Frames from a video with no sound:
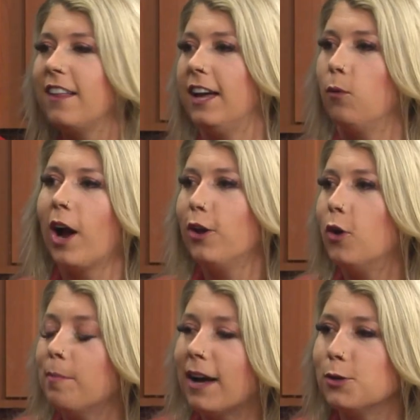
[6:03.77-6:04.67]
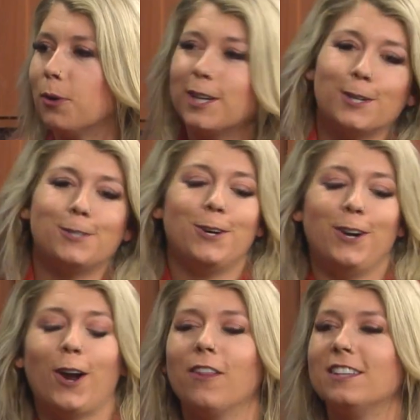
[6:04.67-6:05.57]
Like, why are you going back to work so soon
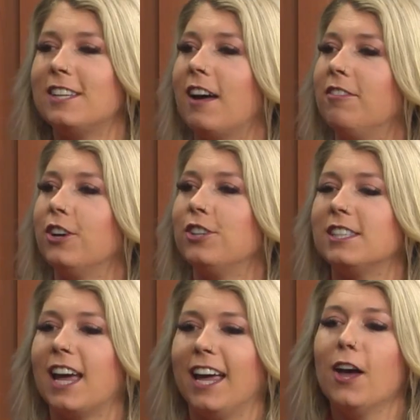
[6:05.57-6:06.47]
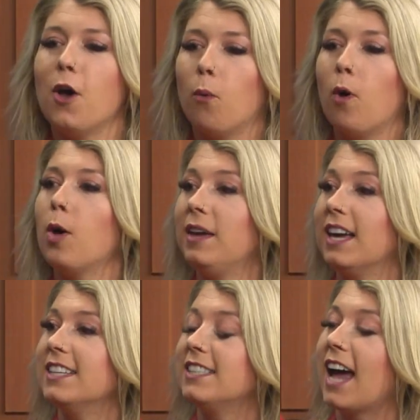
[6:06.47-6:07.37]
and all this stuff? And you're just like, well,
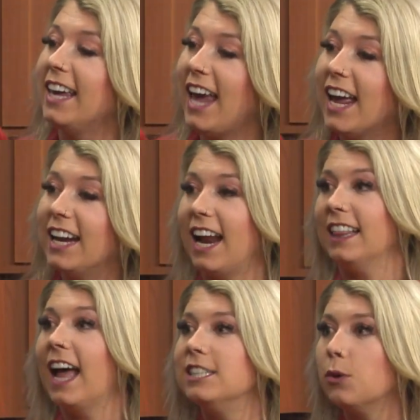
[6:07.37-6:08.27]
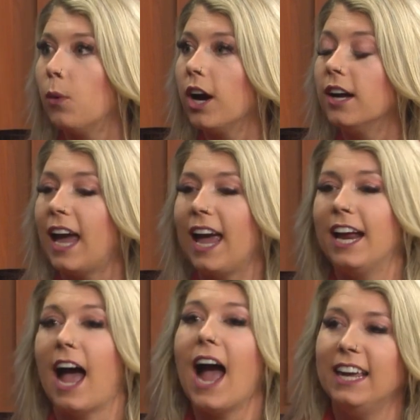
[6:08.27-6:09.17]
because I can and I like to work
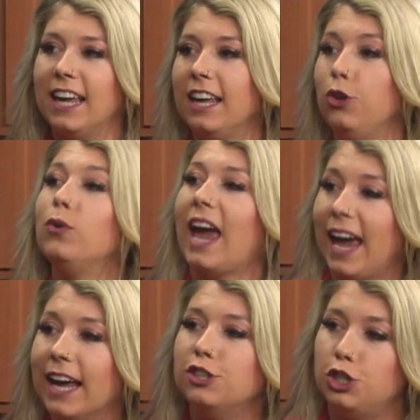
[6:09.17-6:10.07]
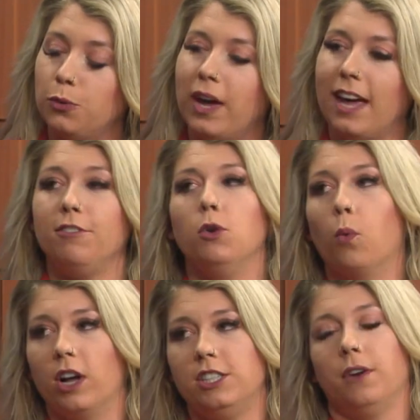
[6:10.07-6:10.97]
and you can do it if you
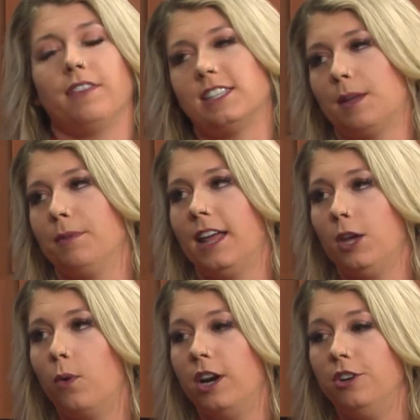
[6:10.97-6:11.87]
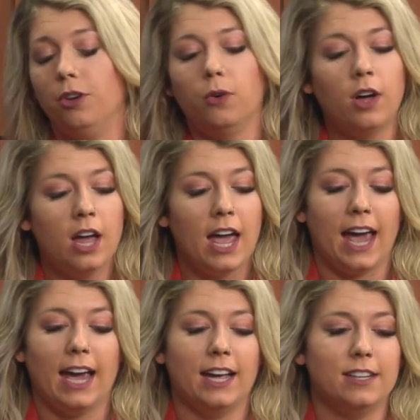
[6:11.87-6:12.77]
want to, if that's something that you want to do.
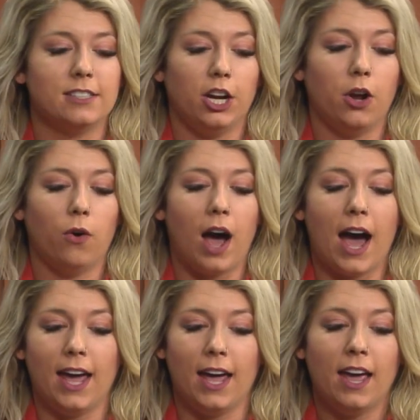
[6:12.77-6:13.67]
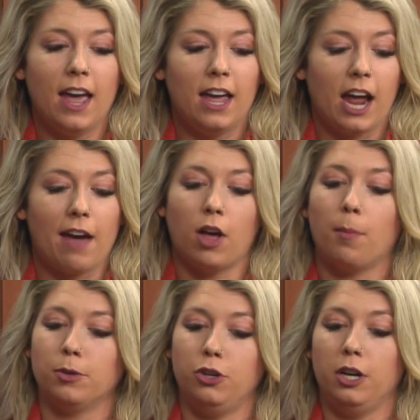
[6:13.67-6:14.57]
And, you know, I have the
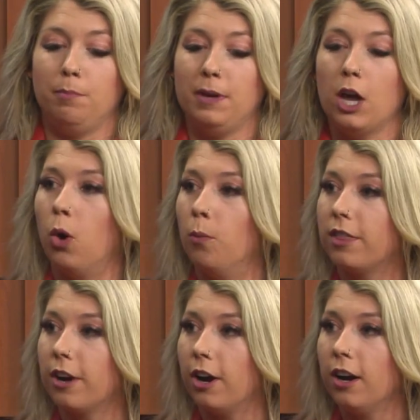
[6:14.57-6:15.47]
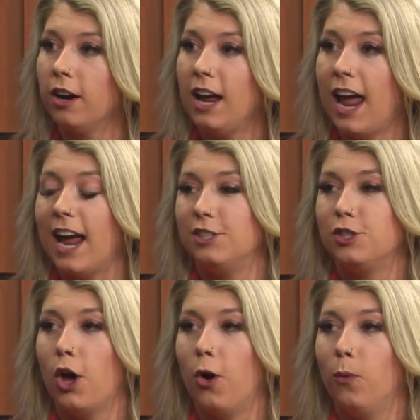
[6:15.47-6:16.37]
opportunity to be home with her. And
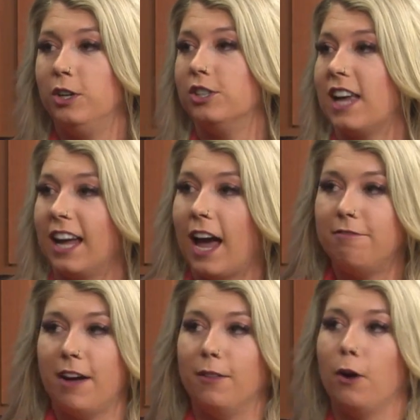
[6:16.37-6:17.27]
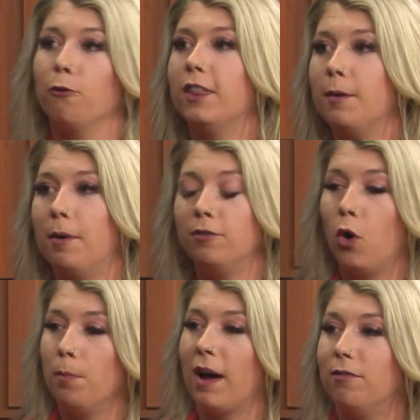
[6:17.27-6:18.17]
so we just like have found that rhythm of
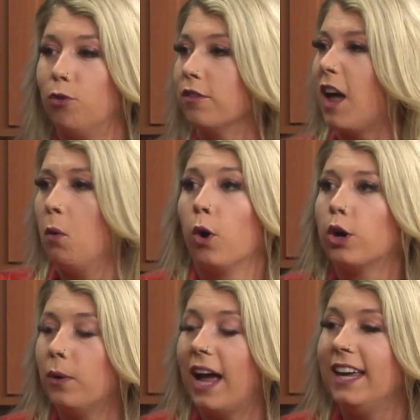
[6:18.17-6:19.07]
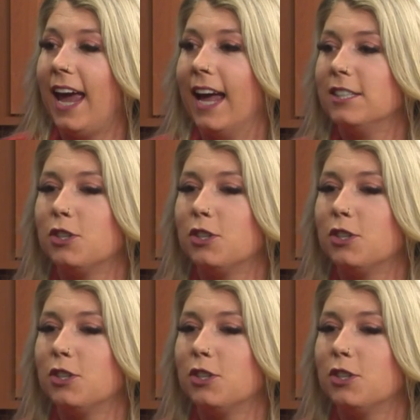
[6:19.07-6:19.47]
going back and forth. I work when I can.